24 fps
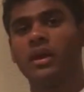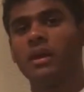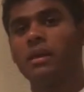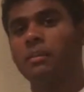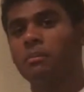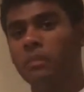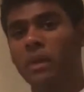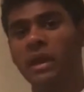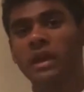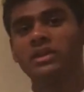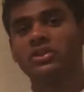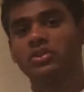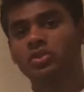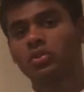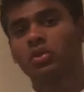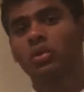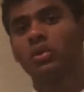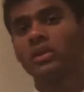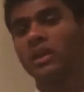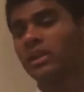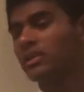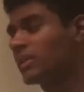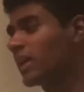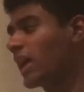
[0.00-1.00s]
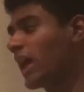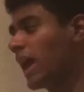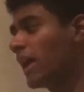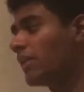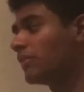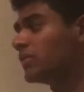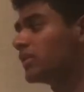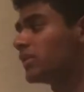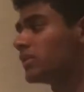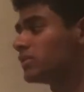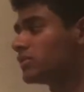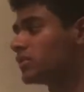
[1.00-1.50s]
Make sure that the
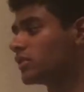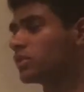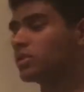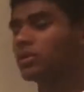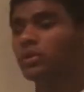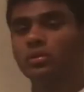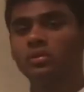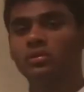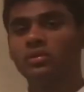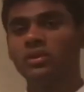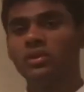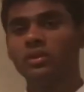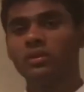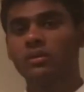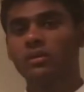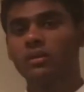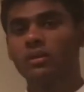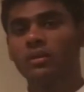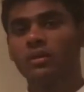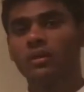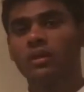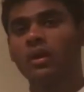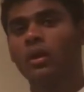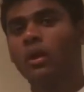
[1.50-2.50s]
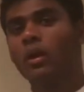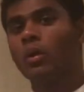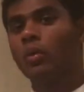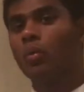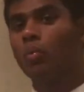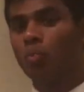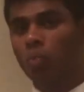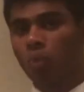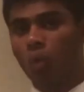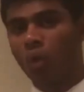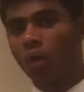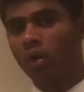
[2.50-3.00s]
evidence you're using
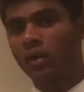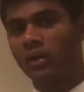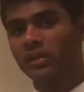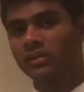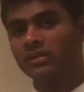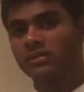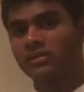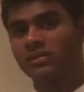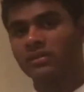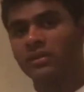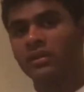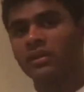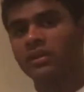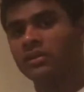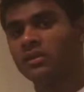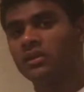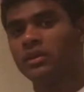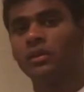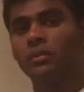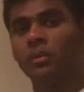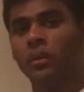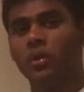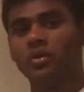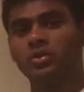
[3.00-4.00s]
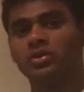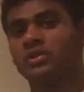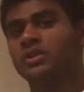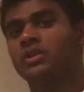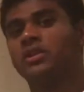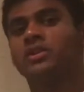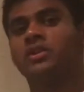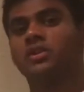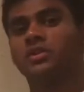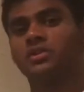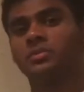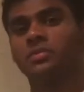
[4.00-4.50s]
warrants the emotion
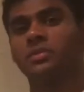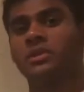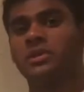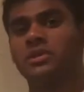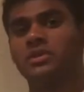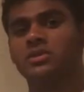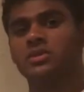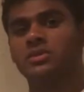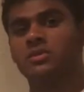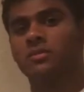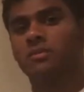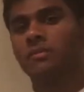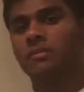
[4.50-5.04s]
in your speech.